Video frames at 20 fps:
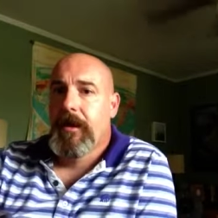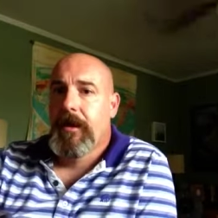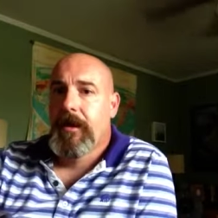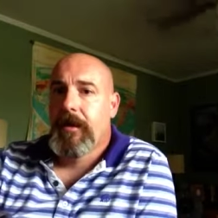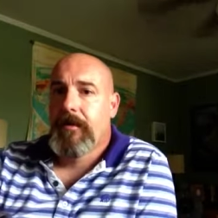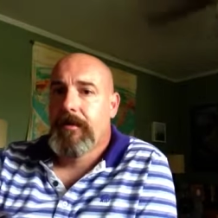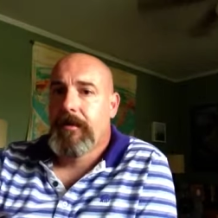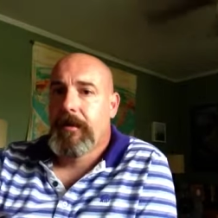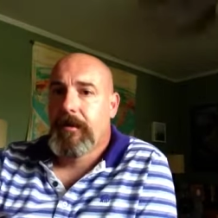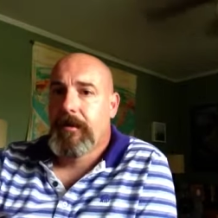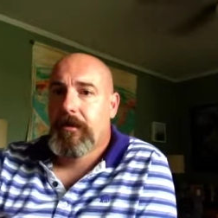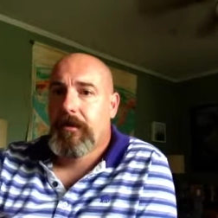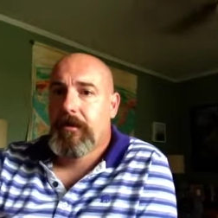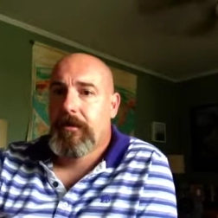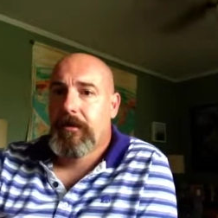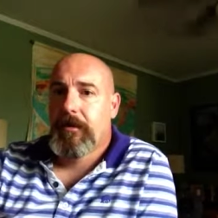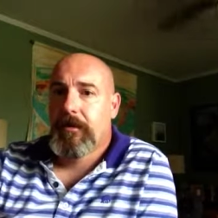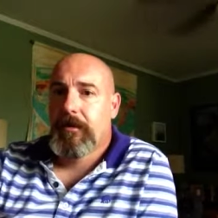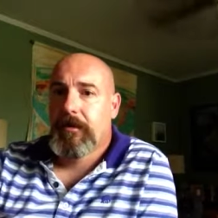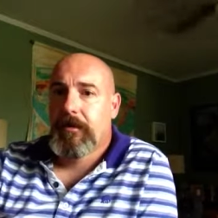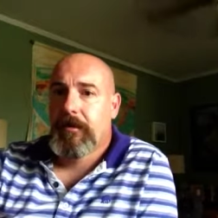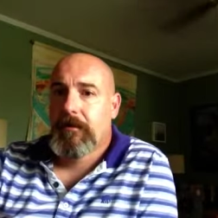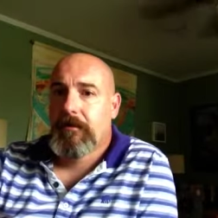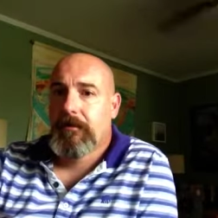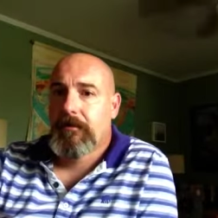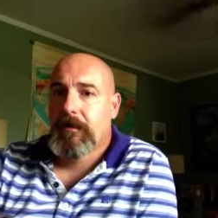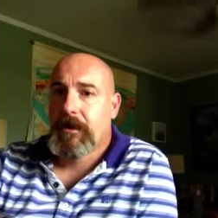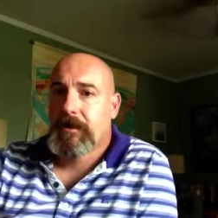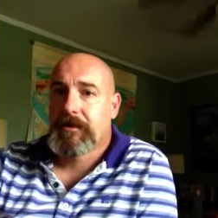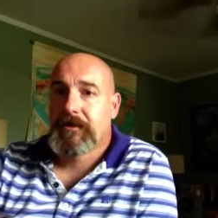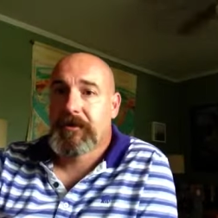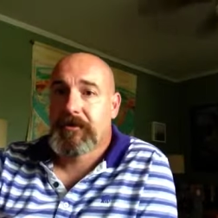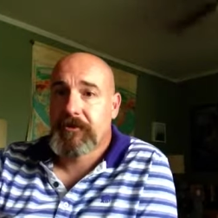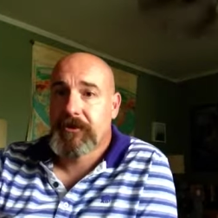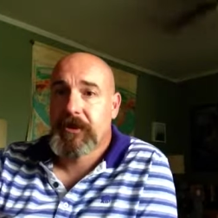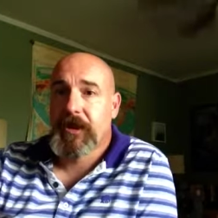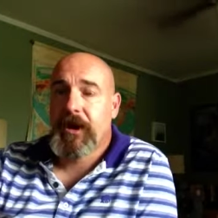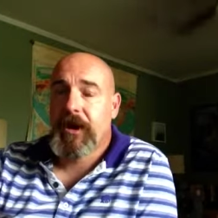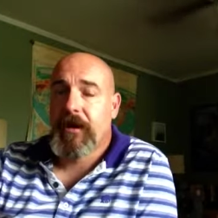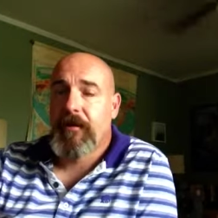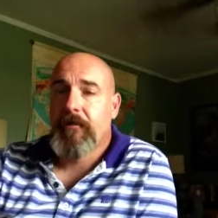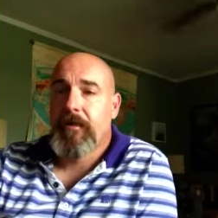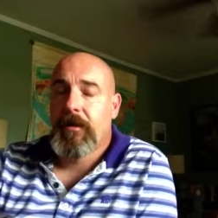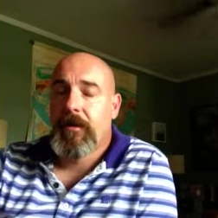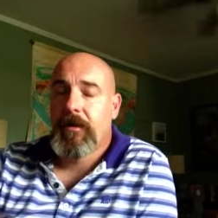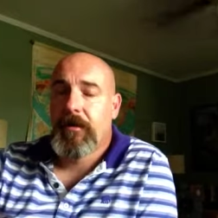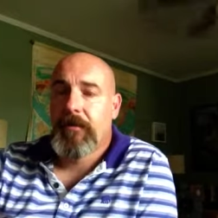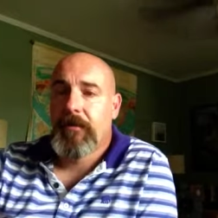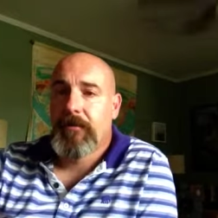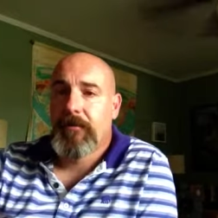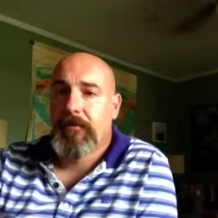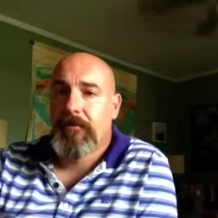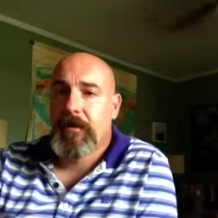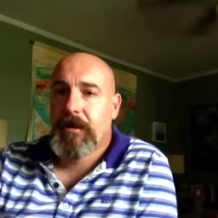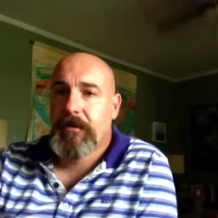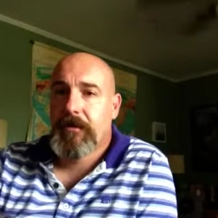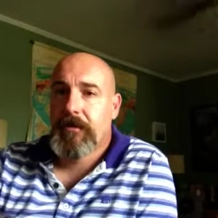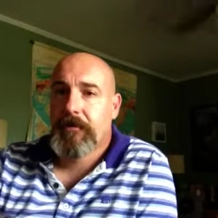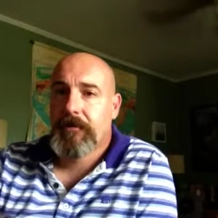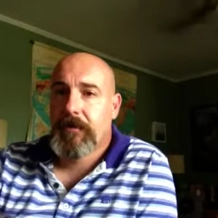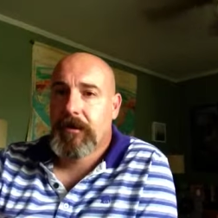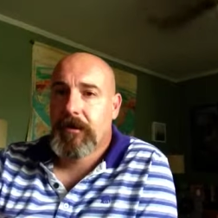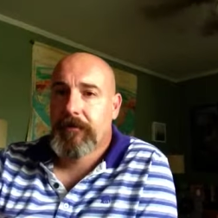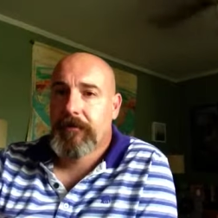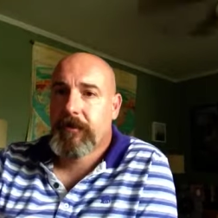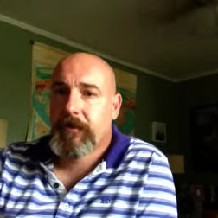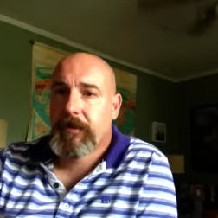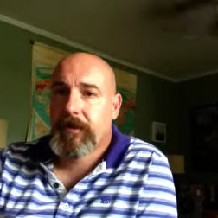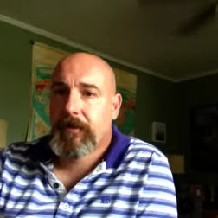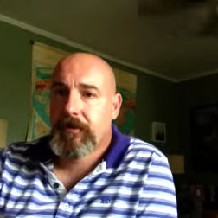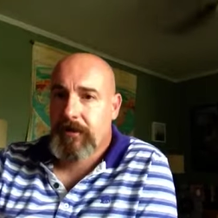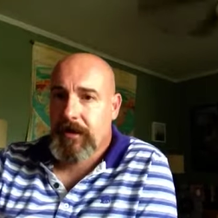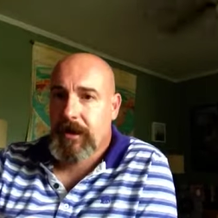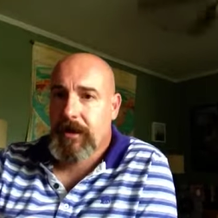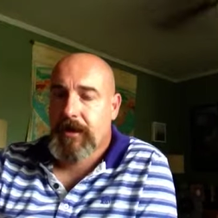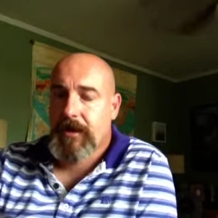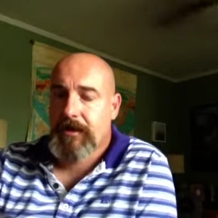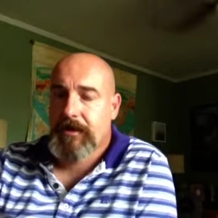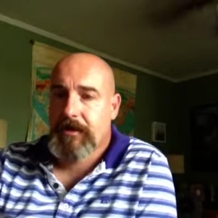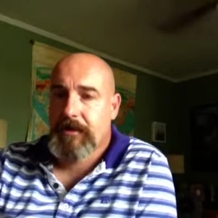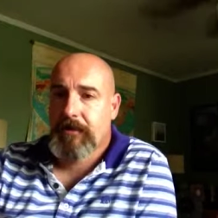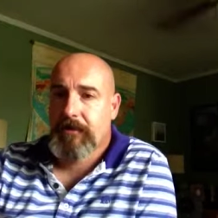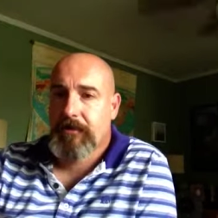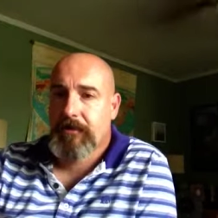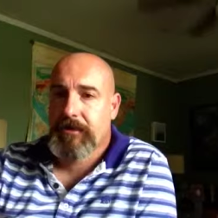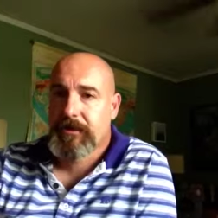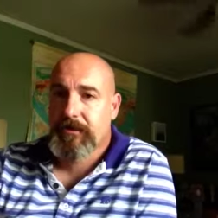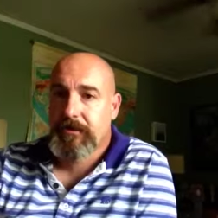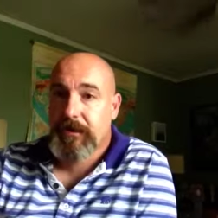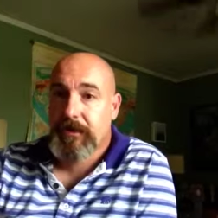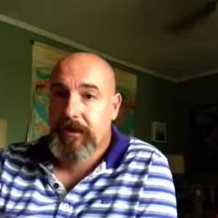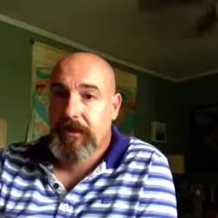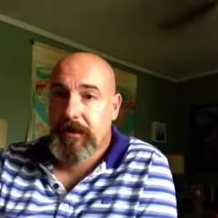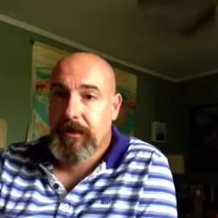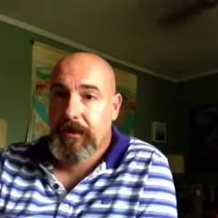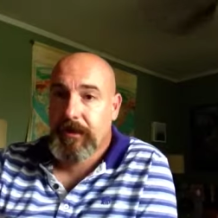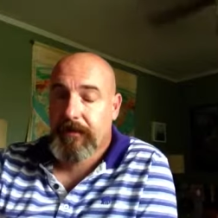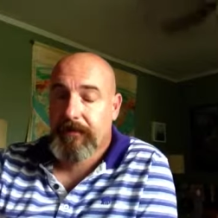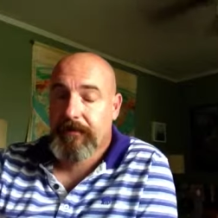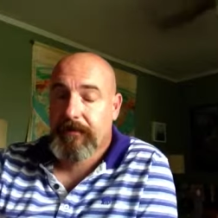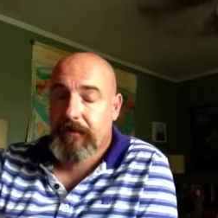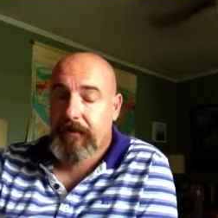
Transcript: And they uh, that's their job, um, and they're very very good at it. So I would certainly uh,